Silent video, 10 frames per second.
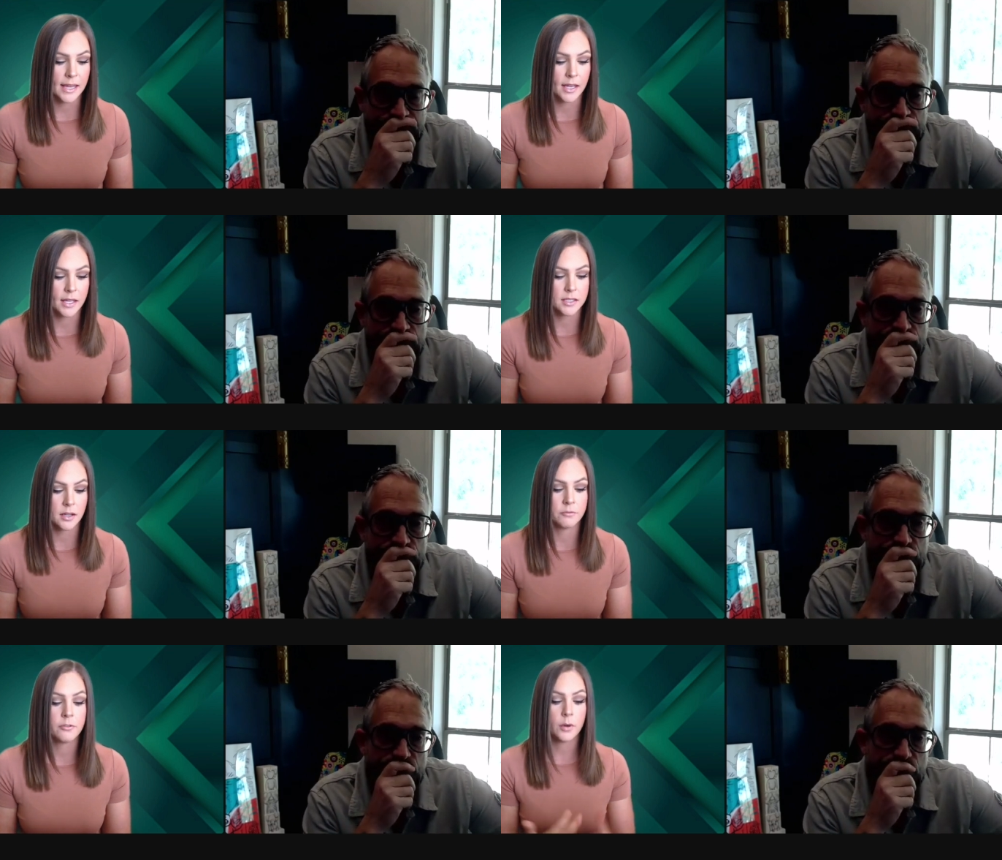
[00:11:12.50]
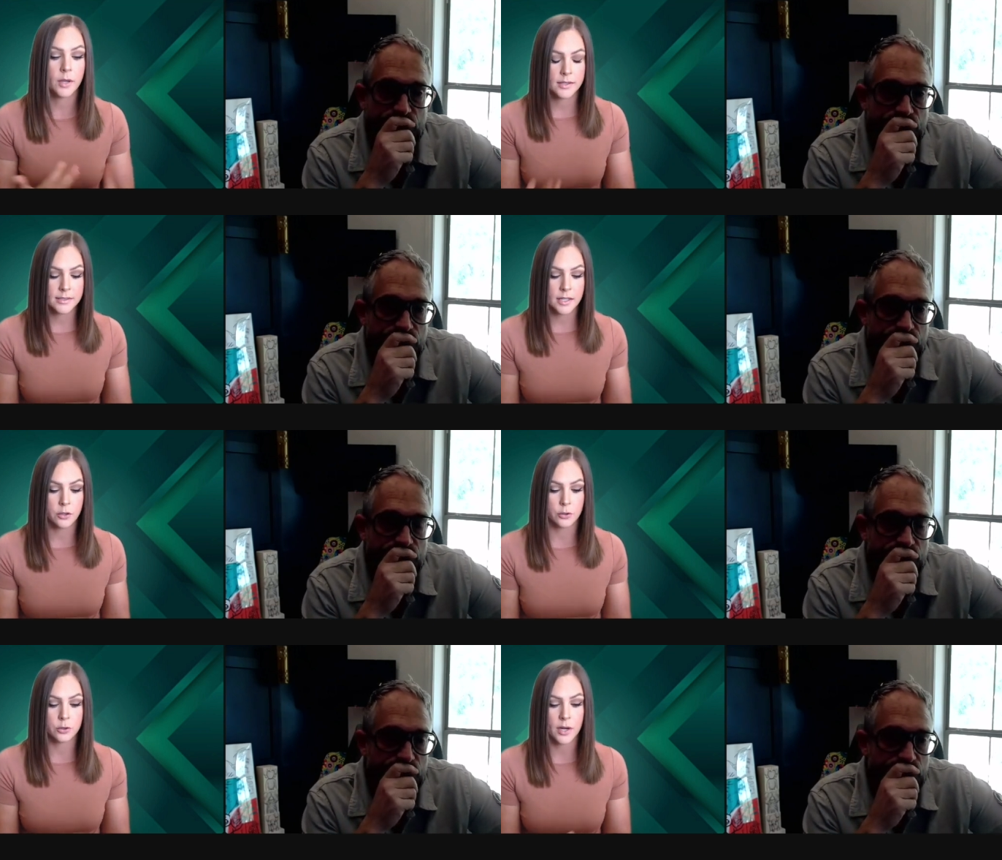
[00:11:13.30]
Speaker 1: and a focus in
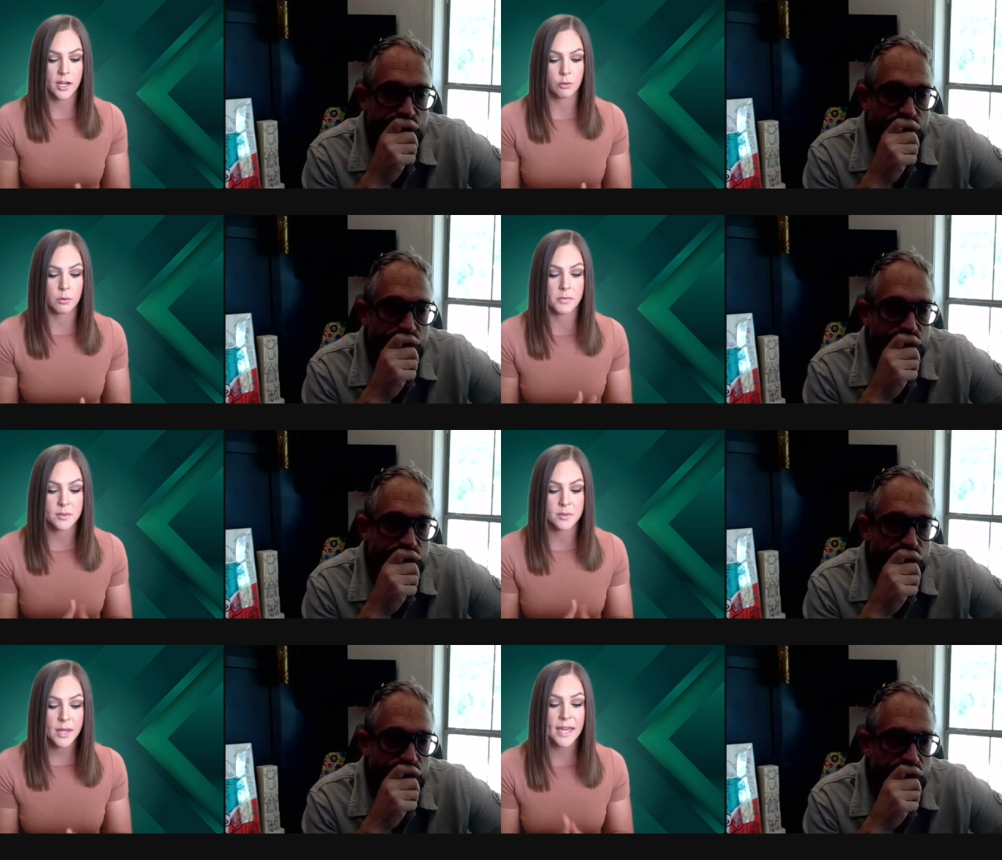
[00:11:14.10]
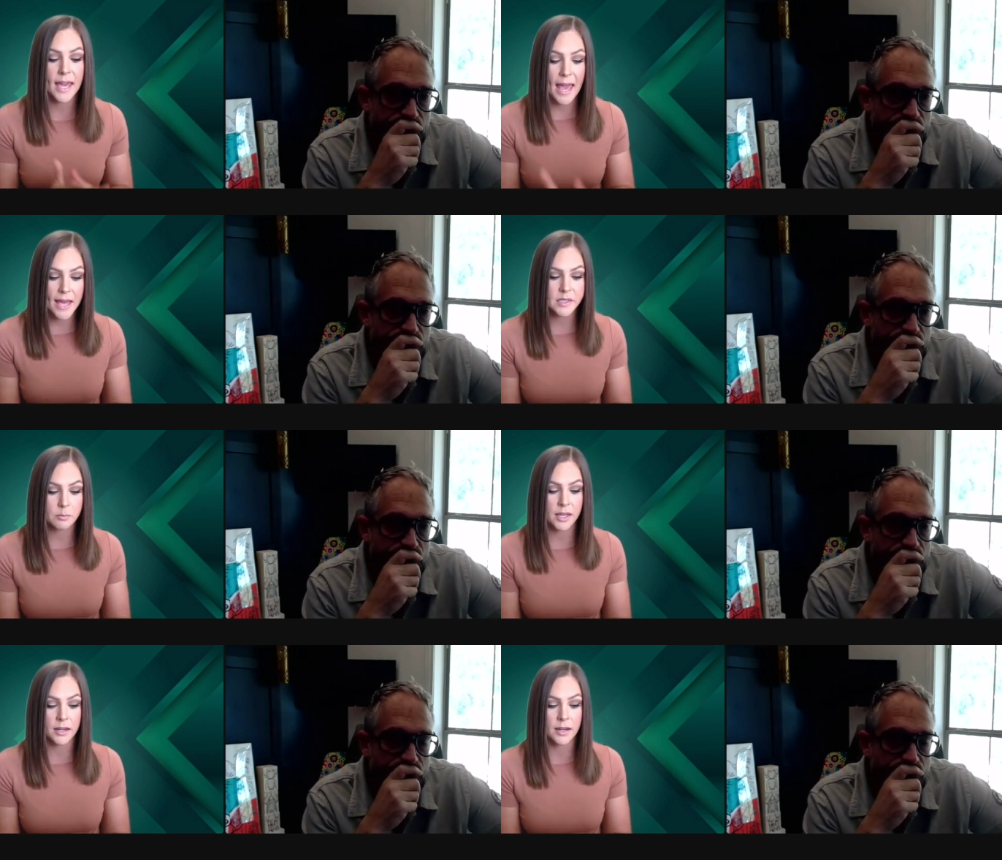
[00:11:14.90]
your trading room this week has
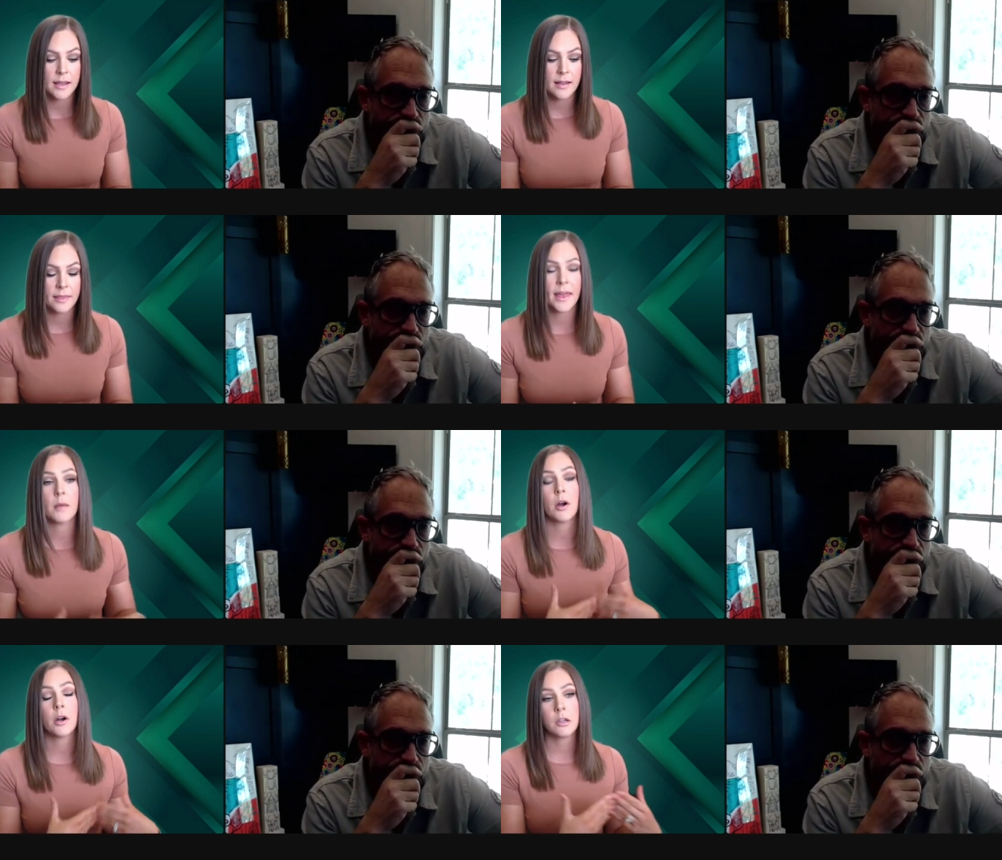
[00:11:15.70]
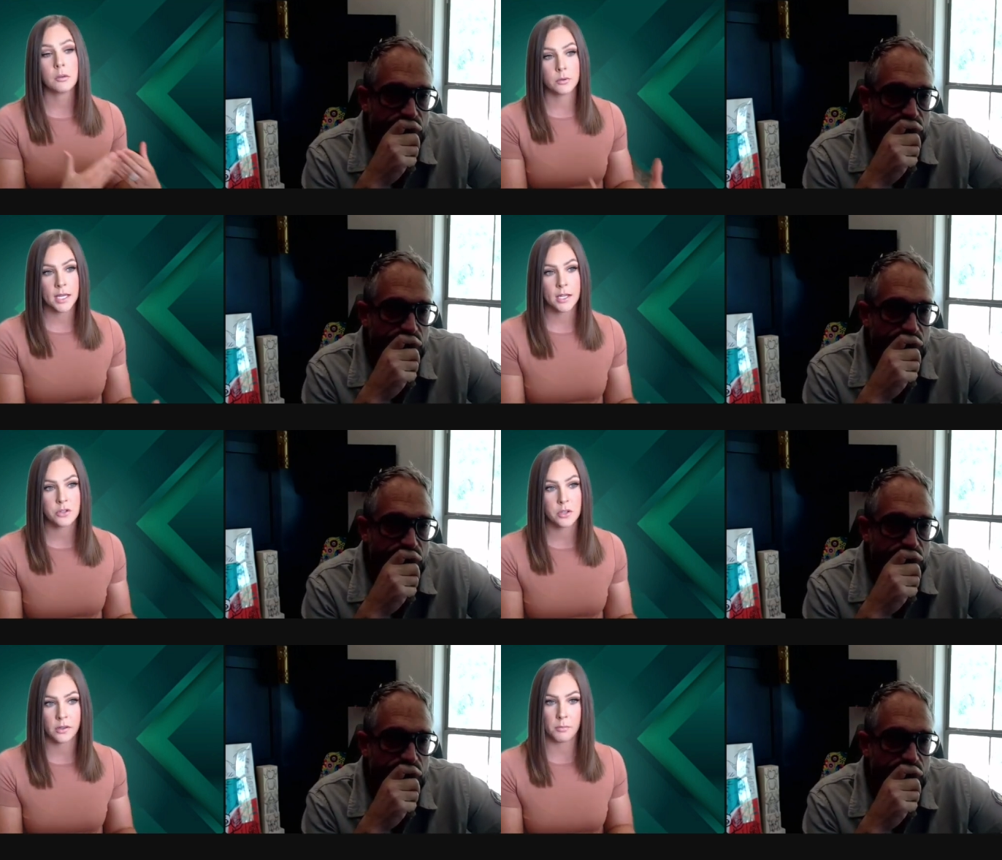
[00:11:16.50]
been that market
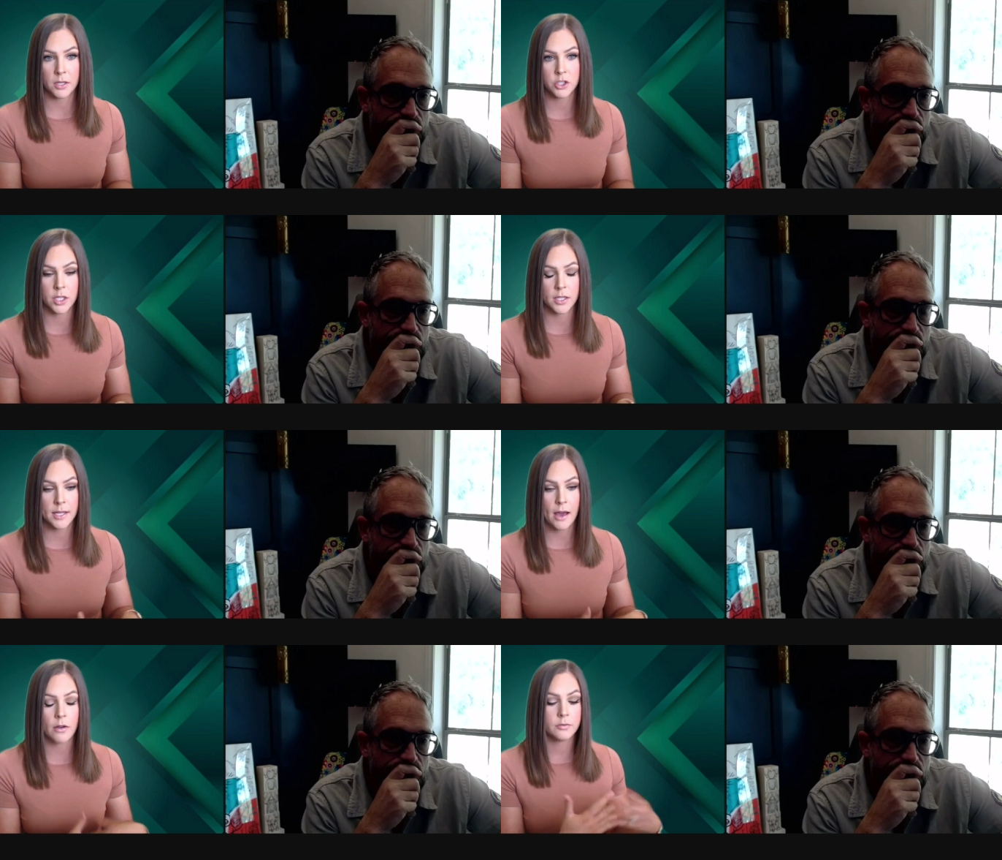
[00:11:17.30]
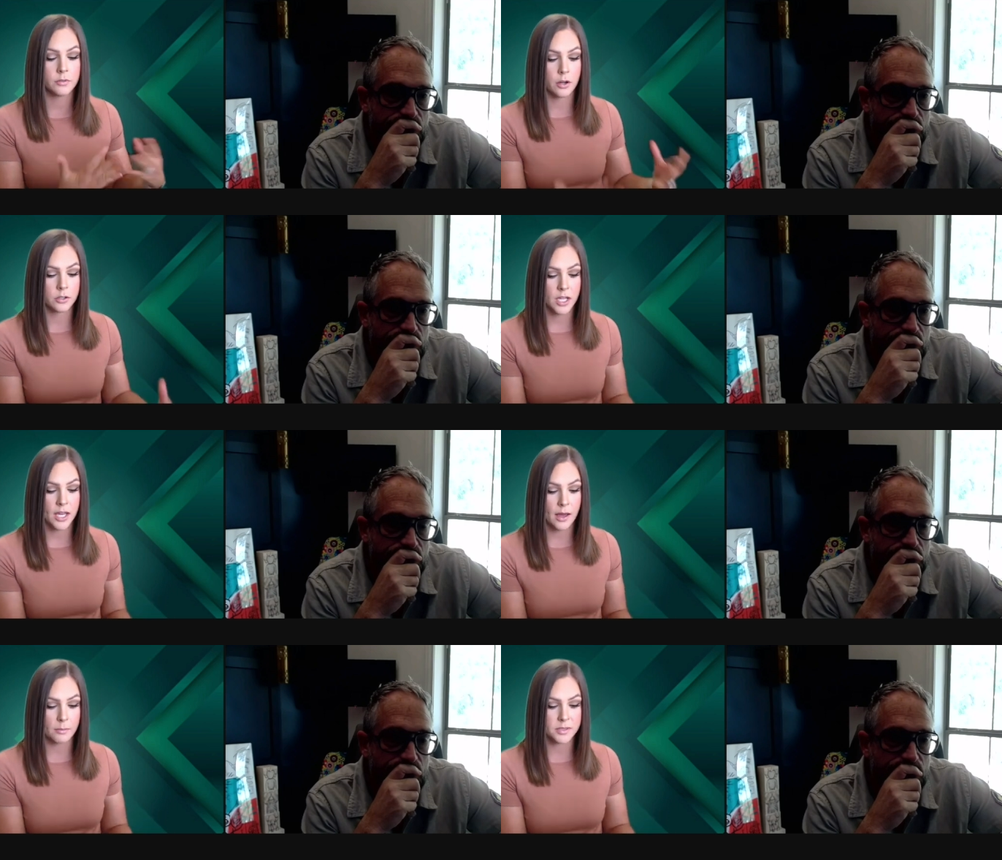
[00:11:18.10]
rotation that you mentioned out of large
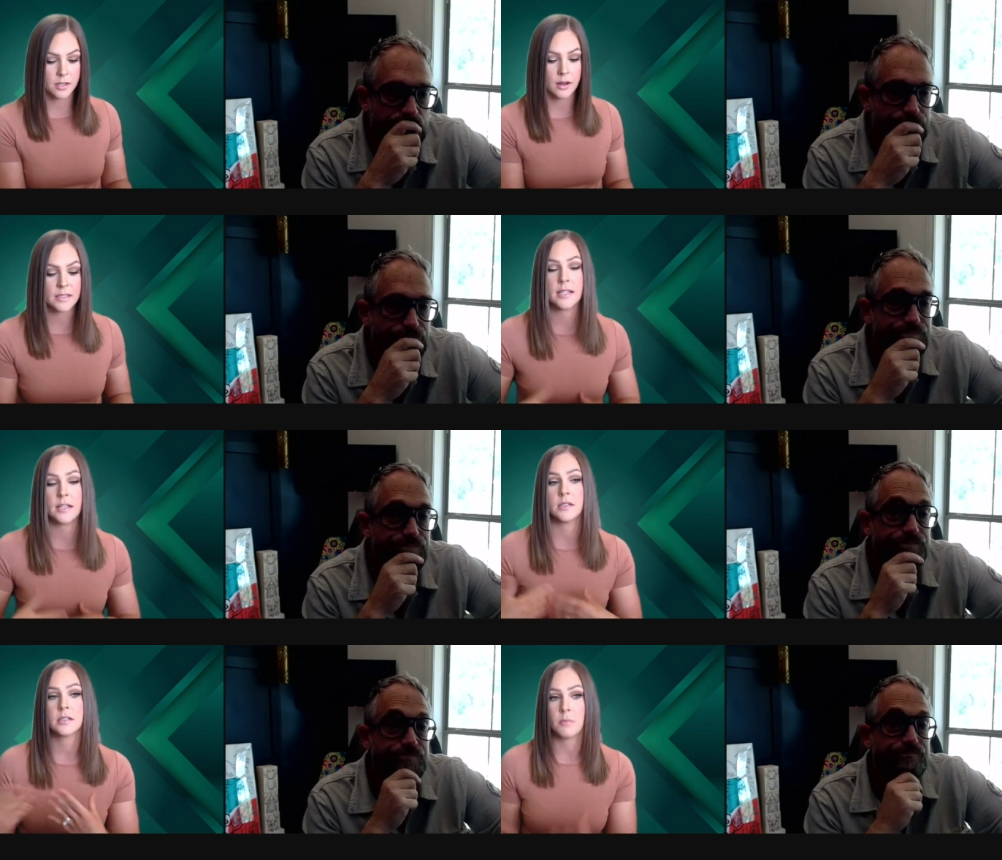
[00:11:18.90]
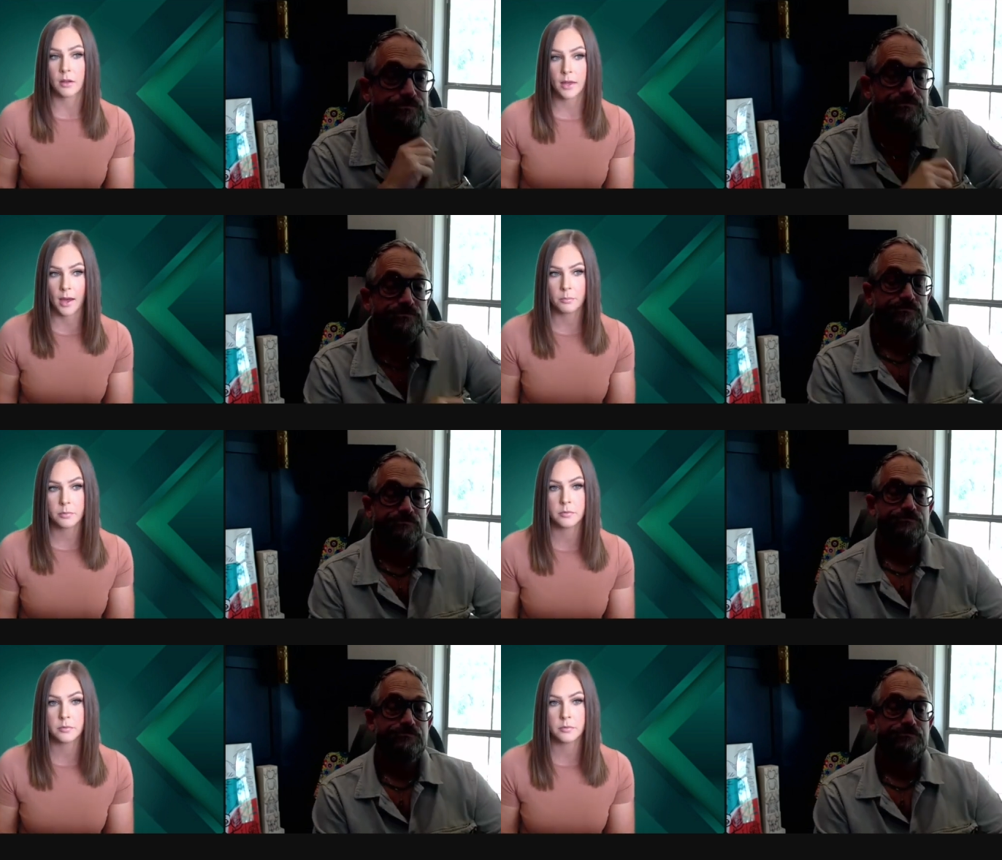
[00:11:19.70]
cap stocks into small cap